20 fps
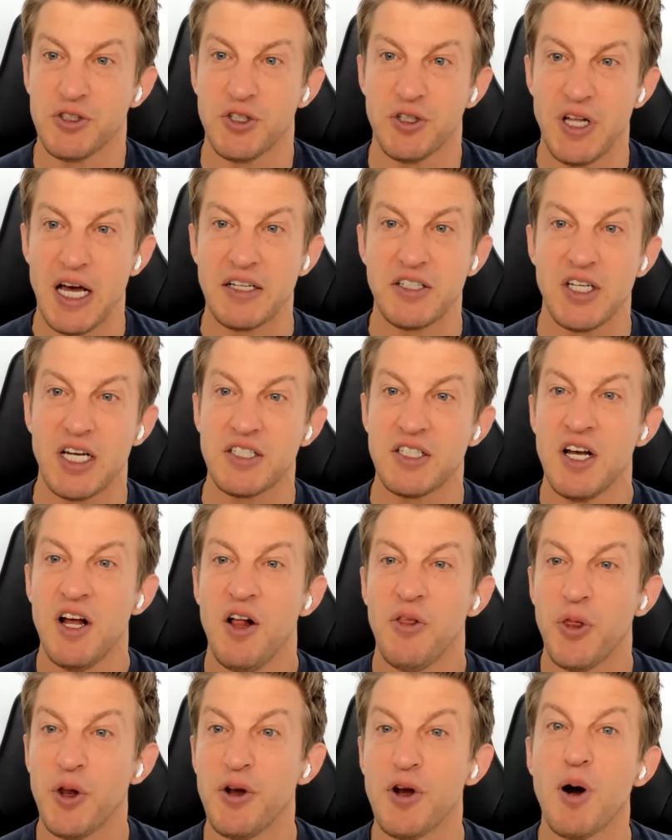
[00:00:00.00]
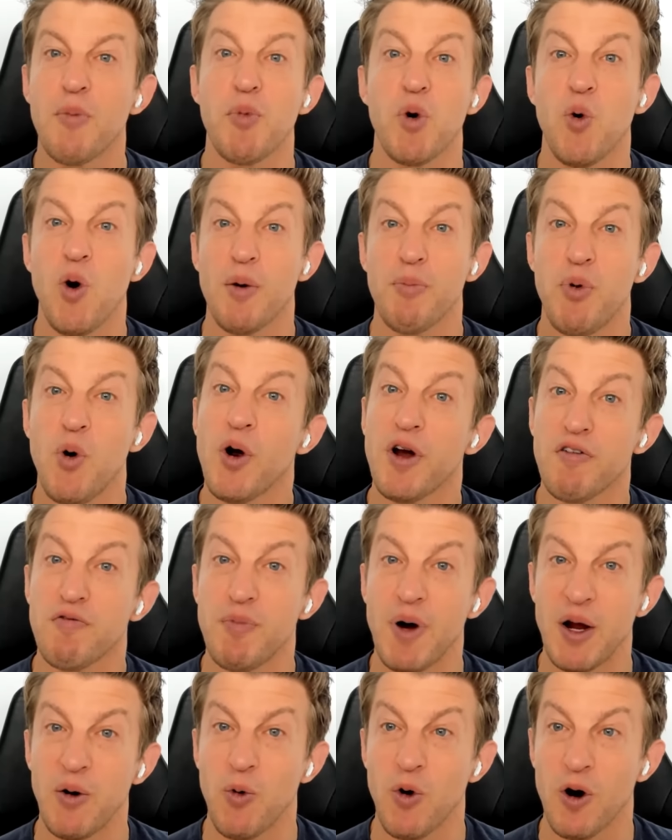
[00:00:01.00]
And so that's the #1 point
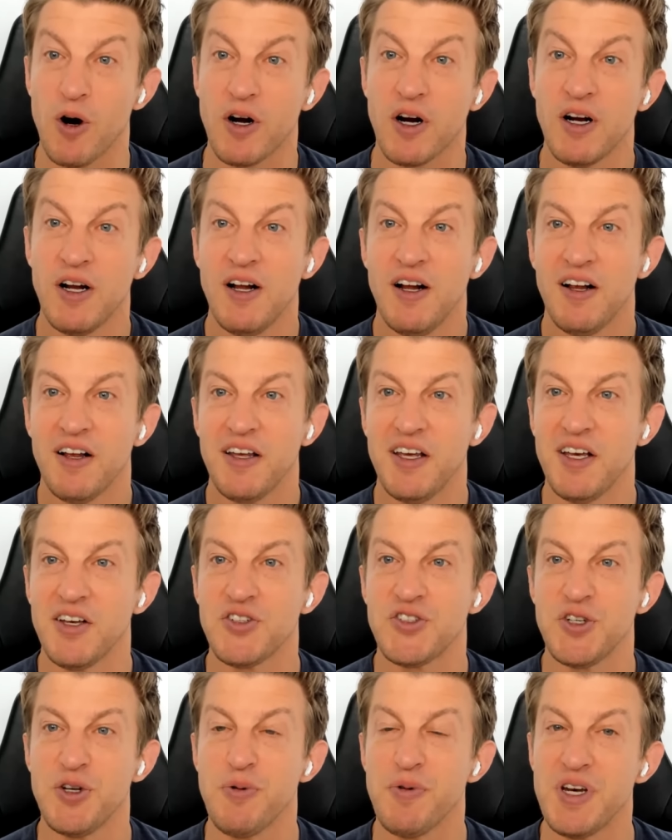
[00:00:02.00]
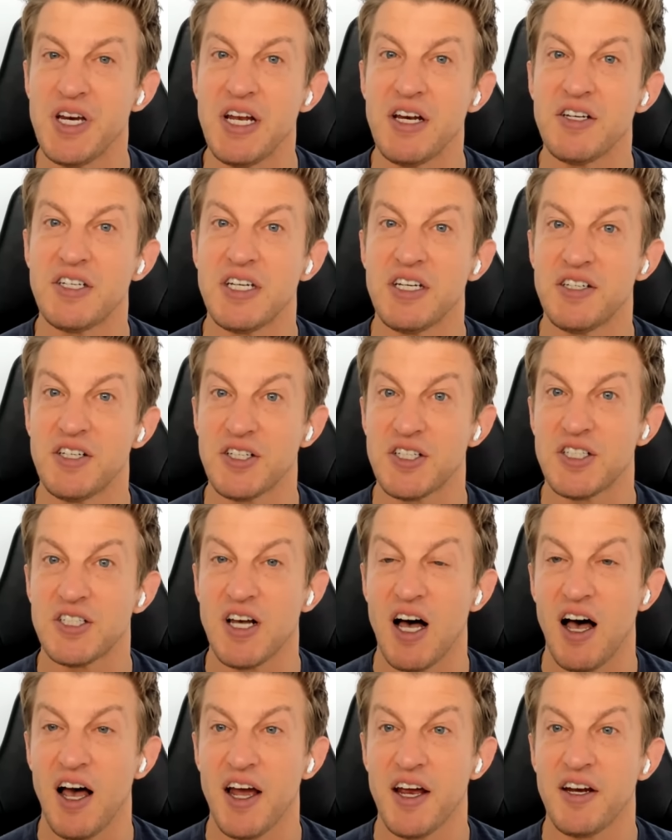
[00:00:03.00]
of my work is you need to
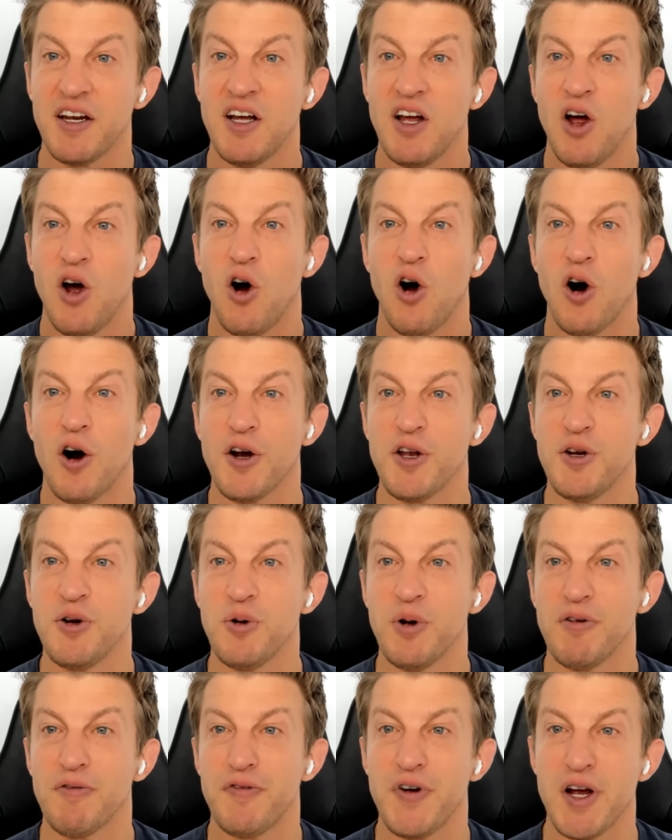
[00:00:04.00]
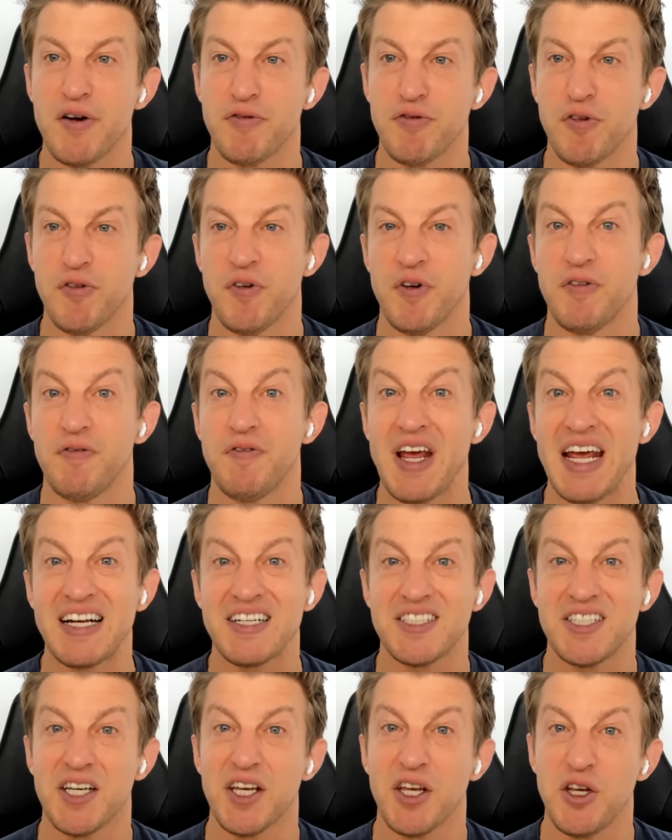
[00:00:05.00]
decide, Are you in favor of
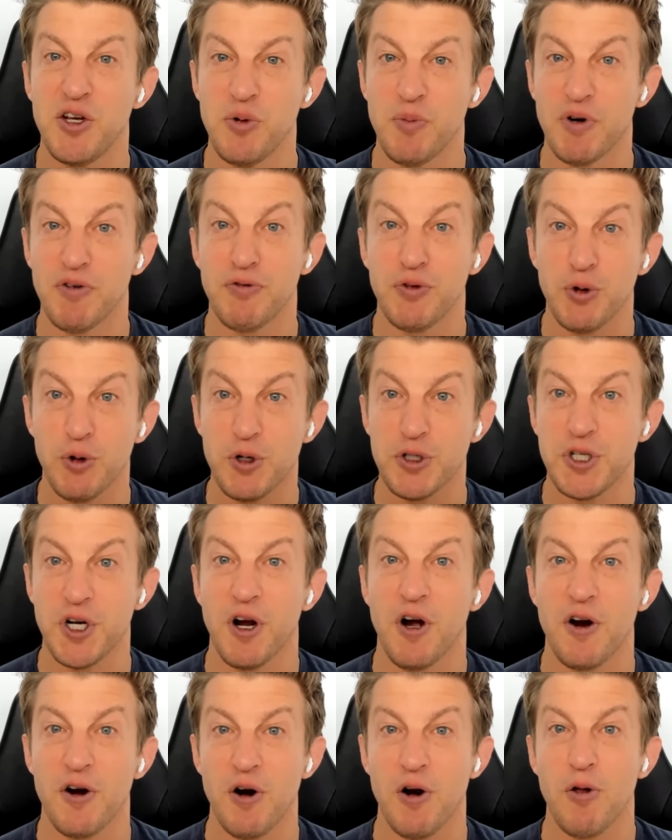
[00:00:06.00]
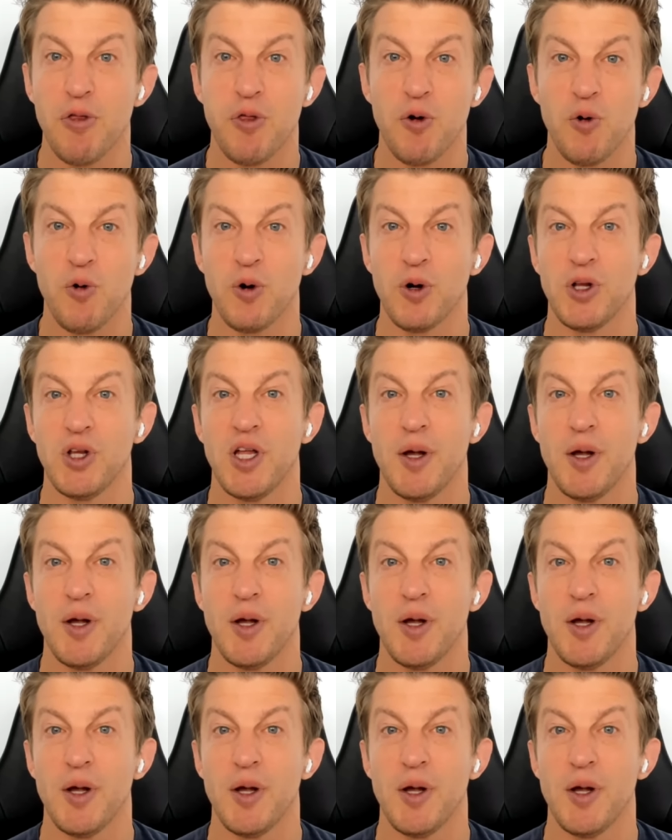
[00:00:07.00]
advancing human flourishing on Earth or